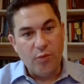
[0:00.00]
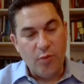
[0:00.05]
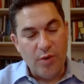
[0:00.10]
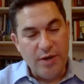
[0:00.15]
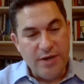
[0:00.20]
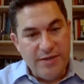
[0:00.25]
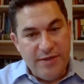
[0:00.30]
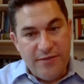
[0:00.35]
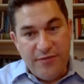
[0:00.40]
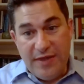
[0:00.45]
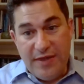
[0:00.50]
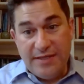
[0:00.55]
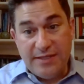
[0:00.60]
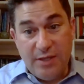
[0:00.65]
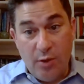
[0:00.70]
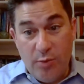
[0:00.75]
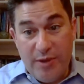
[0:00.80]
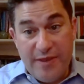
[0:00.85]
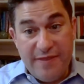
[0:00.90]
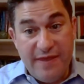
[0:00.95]
One of the things
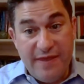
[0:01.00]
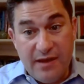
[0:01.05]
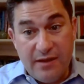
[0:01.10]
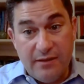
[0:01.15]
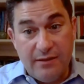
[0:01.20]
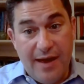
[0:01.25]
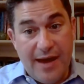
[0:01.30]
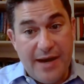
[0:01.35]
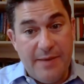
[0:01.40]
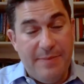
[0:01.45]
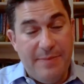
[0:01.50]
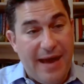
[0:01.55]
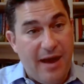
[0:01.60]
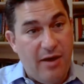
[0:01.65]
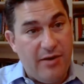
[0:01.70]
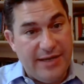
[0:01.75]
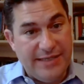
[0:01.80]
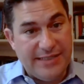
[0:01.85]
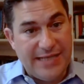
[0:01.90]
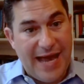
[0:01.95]
that we think a lot
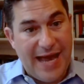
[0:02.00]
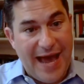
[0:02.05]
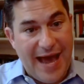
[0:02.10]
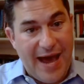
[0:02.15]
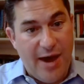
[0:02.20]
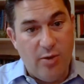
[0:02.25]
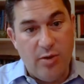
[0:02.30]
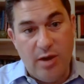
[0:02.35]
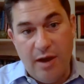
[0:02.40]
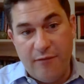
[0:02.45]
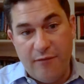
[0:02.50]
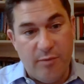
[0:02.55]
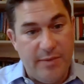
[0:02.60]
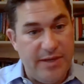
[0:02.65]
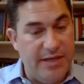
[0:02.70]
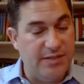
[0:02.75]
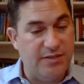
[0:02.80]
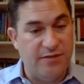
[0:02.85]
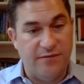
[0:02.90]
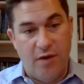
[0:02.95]
about is how
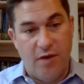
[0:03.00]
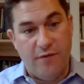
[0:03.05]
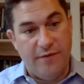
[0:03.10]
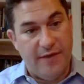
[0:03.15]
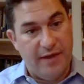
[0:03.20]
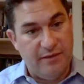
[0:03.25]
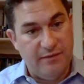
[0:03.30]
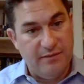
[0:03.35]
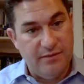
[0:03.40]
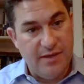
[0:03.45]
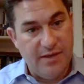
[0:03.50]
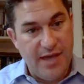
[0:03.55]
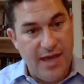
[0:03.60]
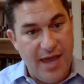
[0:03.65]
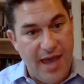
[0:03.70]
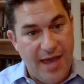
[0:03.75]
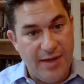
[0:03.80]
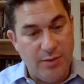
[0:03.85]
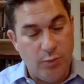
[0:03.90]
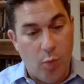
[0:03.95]
government is evolving
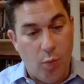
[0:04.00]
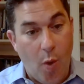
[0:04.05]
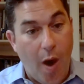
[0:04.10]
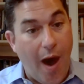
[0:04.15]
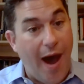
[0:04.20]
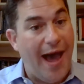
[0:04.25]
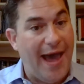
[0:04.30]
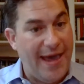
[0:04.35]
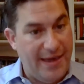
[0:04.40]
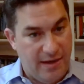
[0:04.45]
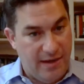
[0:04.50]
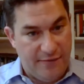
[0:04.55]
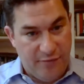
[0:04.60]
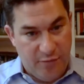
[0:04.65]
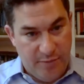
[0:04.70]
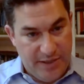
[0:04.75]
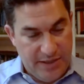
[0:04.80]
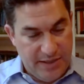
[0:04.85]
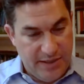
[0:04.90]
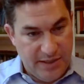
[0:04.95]
and why
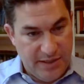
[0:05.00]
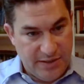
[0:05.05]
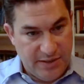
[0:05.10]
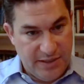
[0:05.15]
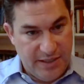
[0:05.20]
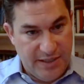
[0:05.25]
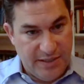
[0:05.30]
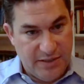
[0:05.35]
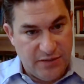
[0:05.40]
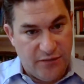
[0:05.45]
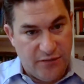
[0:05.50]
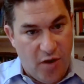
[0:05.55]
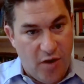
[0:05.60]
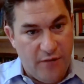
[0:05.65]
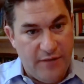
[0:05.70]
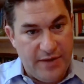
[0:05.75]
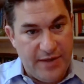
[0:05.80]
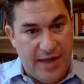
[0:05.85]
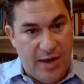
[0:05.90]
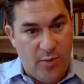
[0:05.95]
government is, is
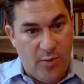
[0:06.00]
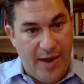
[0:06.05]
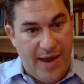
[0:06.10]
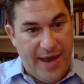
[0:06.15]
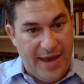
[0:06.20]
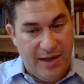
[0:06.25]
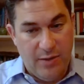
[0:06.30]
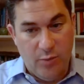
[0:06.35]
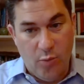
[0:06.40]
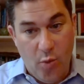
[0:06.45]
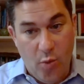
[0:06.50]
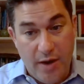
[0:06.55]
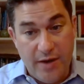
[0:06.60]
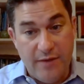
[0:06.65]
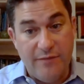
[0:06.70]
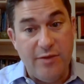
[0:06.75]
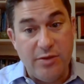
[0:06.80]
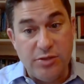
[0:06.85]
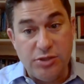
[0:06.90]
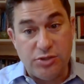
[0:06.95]
evolving that way. And one
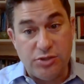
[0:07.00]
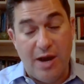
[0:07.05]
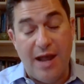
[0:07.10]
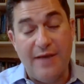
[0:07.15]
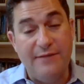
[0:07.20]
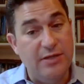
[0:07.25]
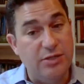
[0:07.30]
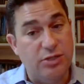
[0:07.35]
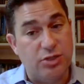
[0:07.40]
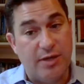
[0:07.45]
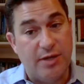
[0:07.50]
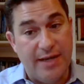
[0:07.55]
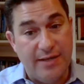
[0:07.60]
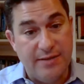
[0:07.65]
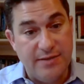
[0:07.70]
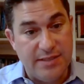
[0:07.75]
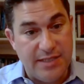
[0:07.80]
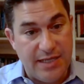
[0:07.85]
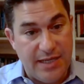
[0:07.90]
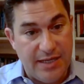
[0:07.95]
of those driving
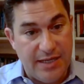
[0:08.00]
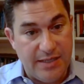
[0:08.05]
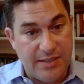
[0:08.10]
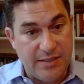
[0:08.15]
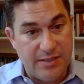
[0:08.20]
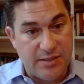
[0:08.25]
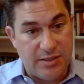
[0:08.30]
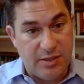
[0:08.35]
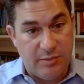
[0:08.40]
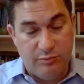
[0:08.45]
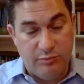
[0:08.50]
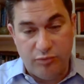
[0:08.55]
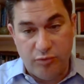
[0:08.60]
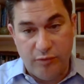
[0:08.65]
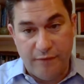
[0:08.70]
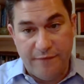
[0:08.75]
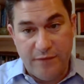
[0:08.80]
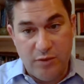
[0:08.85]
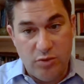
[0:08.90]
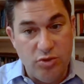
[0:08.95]
trends is the
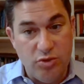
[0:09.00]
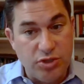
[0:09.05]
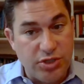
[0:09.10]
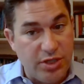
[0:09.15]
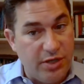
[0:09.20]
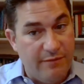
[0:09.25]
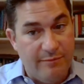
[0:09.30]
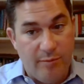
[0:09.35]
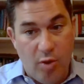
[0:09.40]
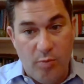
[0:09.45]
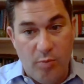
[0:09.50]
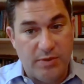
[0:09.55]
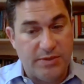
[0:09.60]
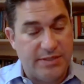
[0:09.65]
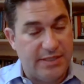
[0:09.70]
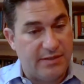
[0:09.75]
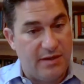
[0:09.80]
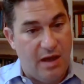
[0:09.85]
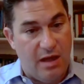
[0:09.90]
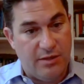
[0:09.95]
profusion of mobile
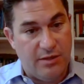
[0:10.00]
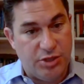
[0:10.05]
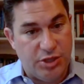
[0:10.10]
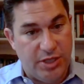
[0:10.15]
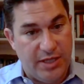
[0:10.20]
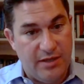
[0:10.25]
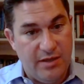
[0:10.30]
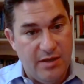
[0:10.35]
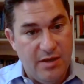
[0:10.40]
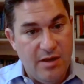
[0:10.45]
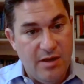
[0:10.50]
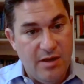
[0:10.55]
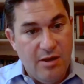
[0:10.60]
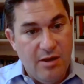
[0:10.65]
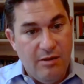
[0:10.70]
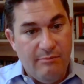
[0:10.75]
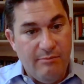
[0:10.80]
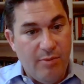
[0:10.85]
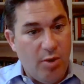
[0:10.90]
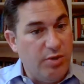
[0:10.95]
technology
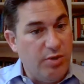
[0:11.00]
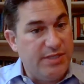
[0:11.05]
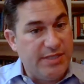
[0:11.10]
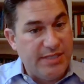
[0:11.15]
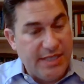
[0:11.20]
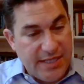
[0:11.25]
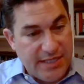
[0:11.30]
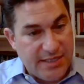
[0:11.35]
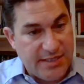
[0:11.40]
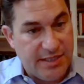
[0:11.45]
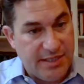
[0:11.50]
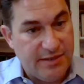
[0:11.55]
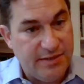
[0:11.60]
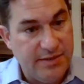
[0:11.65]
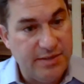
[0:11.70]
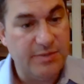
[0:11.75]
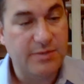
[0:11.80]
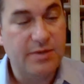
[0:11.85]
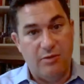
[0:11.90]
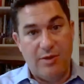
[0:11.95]
most
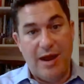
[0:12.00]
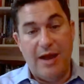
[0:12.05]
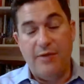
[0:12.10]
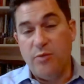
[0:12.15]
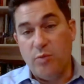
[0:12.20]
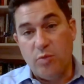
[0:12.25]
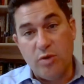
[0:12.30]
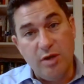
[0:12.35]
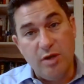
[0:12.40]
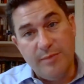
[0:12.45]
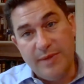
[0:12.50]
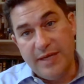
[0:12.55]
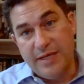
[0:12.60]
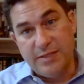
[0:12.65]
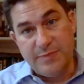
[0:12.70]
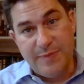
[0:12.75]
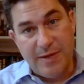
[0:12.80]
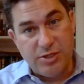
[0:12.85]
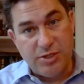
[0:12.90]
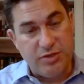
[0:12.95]
citizens around the world, but
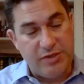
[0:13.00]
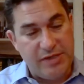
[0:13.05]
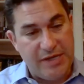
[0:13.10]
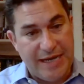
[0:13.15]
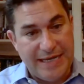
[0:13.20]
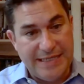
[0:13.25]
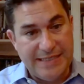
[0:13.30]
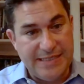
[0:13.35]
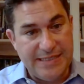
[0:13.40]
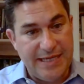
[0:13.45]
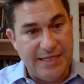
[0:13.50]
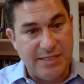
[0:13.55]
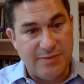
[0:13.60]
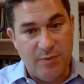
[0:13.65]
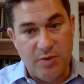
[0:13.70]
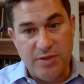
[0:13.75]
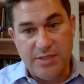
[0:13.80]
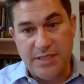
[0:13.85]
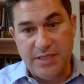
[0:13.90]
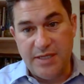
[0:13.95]
especially the United States,
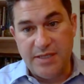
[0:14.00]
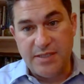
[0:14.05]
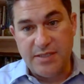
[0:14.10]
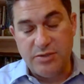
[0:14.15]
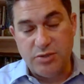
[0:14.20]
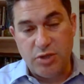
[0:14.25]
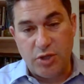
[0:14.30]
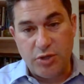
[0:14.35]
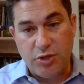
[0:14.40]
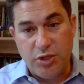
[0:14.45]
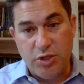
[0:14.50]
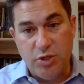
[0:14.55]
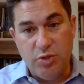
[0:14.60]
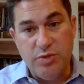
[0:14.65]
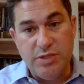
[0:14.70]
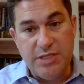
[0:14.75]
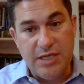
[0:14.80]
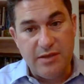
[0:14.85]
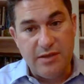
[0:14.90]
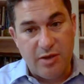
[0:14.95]
most citizens are
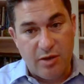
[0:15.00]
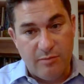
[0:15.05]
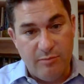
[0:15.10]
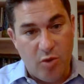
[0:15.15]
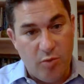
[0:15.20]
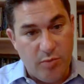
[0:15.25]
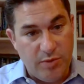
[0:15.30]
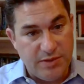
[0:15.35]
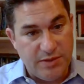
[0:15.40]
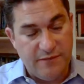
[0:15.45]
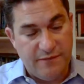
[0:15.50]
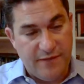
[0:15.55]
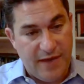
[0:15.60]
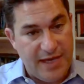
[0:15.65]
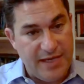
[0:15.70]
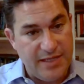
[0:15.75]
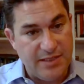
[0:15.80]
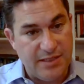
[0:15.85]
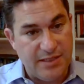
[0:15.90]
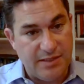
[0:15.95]
using their mobile
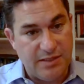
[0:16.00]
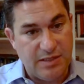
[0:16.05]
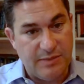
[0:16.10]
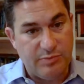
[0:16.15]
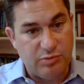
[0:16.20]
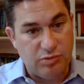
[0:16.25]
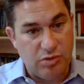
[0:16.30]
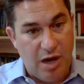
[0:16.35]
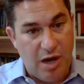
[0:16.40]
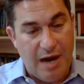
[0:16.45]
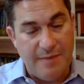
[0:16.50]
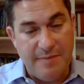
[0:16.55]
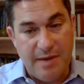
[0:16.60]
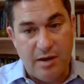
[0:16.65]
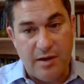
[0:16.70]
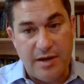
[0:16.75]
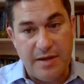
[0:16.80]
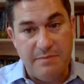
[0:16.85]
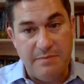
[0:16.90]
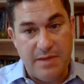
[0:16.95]
device as the
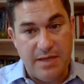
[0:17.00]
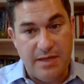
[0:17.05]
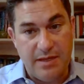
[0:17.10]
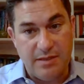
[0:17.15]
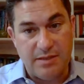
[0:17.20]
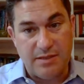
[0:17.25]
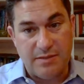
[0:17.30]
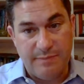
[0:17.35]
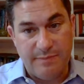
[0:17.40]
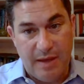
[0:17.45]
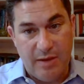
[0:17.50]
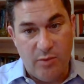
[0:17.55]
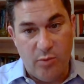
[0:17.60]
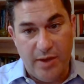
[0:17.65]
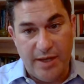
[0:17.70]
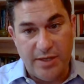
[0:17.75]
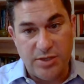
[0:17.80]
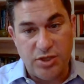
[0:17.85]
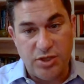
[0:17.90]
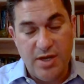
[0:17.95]
primary means by
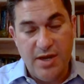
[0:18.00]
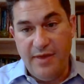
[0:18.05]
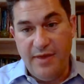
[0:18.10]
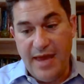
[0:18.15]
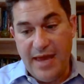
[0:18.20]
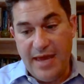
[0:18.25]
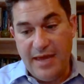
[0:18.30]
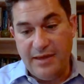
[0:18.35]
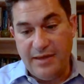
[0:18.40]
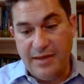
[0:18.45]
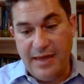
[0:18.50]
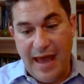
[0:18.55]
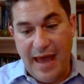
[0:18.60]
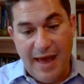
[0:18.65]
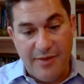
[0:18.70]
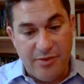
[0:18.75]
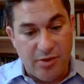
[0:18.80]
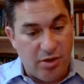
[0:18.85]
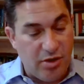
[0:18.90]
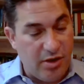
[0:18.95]
which they
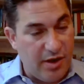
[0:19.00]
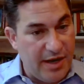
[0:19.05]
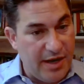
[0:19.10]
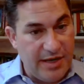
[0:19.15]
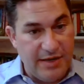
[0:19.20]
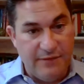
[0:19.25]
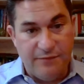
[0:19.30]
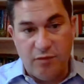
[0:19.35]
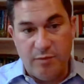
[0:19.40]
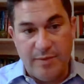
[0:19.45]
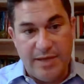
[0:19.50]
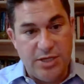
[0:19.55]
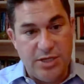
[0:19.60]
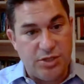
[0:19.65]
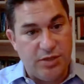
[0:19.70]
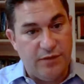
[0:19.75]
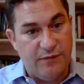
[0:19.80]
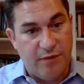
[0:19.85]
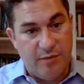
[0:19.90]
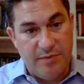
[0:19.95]
gather
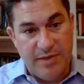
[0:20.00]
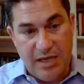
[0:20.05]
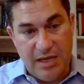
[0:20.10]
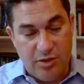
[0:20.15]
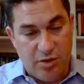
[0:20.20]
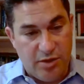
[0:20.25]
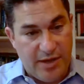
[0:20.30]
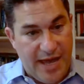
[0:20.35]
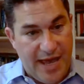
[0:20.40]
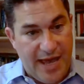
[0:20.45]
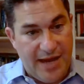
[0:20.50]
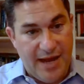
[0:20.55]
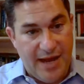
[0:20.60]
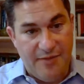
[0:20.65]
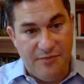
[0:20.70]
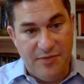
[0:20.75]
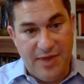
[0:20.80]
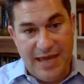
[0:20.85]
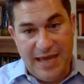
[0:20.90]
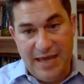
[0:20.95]
information from the internet
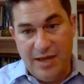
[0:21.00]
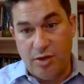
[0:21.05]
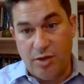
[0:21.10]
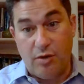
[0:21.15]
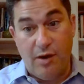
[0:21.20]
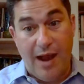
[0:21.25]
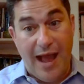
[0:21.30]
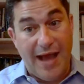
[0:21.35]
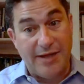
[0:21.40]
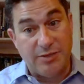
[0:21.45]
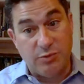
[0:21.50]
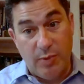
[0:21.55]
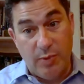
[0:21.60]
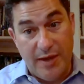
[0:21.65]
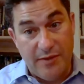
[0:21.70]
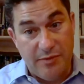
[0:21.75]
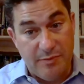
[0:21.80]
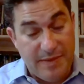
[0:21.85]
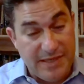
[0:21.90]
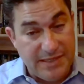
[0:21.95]
and they interact
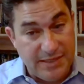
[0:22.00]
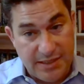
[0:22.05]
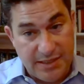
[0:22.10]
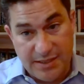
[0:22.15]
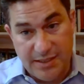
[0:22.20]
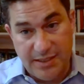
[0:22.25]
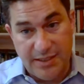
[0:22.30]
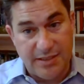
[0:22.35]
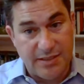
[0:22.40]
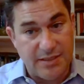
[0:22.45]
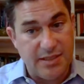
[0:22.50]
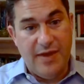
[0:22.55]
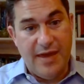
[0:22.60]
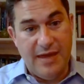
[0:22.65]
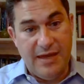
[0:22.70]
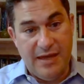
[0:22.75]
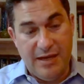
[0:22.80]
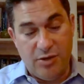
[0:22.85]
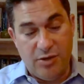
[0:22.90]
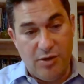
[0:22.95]
with businesses,
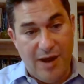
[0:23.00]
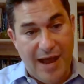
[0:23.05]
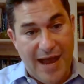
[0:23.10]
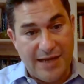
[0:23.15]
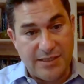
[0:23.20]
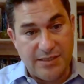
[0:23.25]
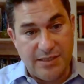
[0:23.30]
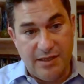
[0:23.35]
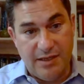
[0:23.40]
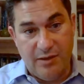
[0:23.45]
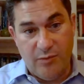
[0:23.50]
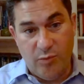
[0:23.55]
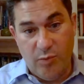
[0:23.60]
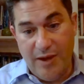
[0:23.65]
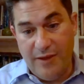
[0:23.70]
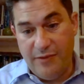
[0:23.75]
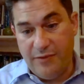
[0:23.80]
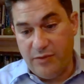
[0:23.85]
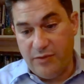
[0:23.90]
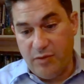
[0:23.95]
they interact uh,
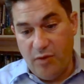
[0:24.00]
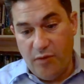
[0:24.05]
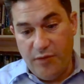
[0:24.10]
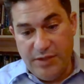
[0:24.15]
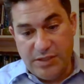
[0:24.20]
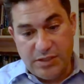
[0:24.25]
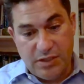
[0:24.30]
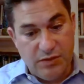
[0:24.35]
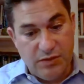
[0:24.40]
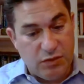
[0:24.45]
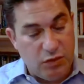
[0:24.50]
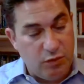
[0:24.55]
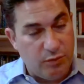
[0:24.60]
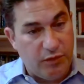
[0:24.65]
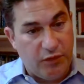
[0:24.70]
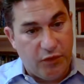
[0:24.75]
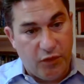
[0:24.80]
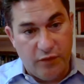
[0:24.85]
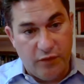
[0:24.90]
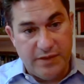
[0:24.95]
with all these
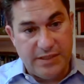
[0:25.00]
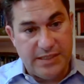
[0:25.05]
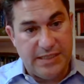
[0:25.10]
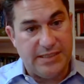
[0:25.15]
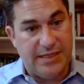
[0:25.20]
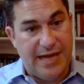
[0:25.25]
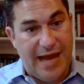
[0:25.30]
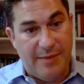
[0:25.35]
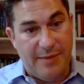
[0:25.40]
consumer services and